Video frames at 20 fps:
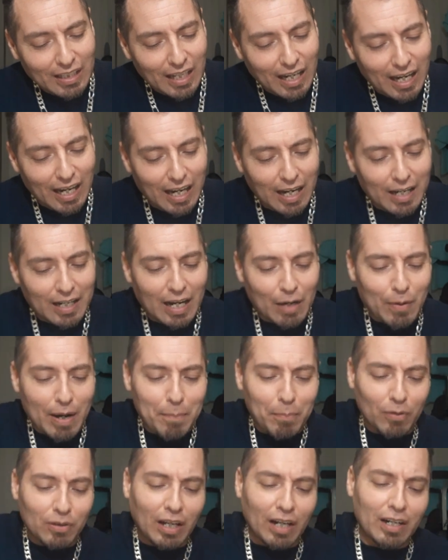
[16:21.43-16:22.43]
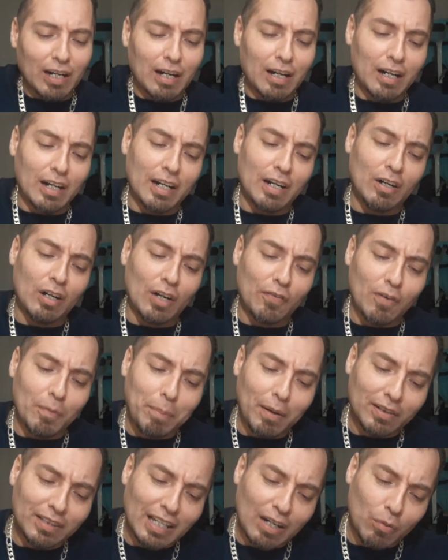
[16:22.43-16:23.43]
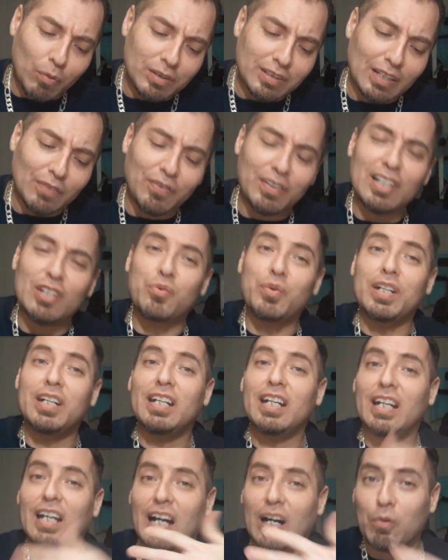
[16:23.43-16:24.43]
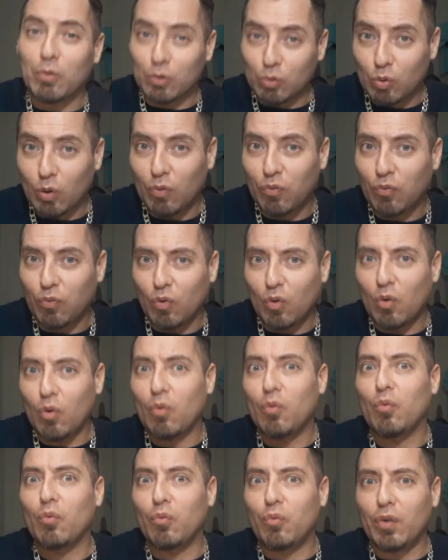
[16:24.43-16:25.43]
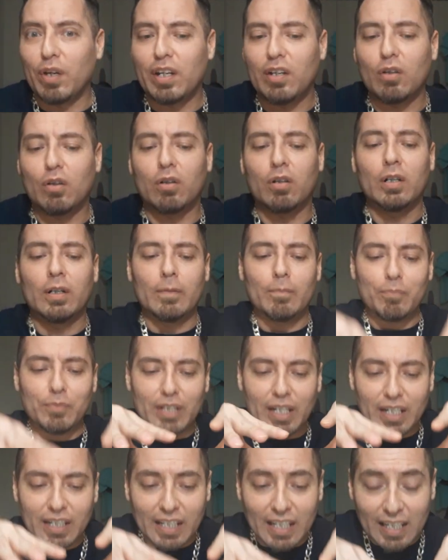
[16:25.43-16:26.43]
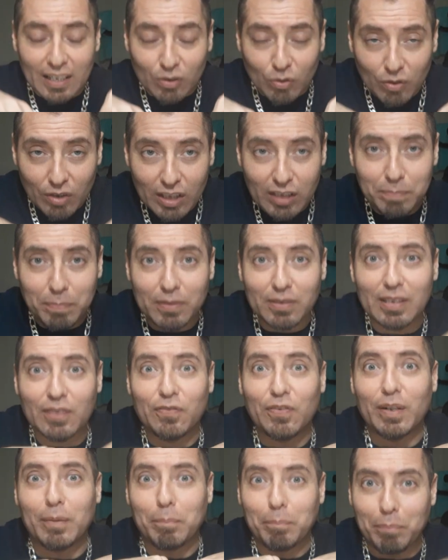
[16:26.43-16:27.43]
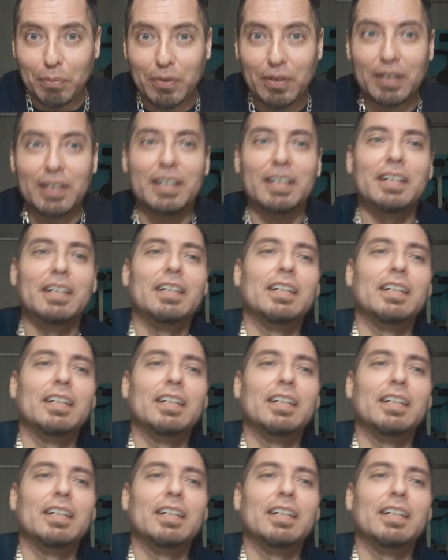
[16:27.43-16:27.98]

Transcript: And I rambled on enough about that. Once I finish reading it, I will do a full video dedicated to this specific book.